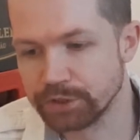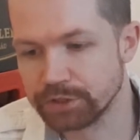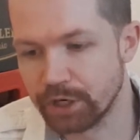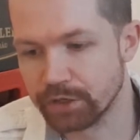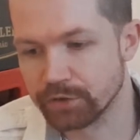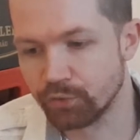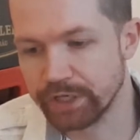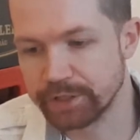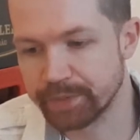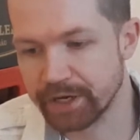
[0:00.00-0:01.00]
dark
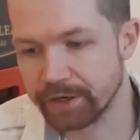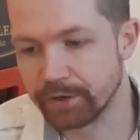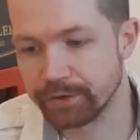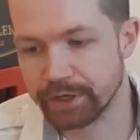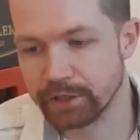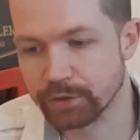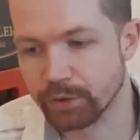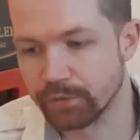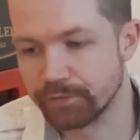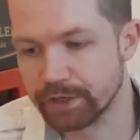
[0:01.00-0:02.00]
wheat beer, an
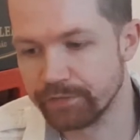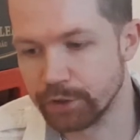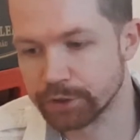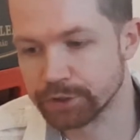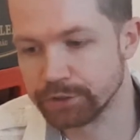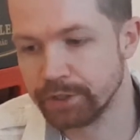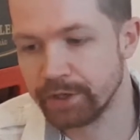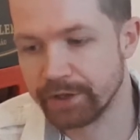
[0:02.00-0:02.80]
alcohol-free version,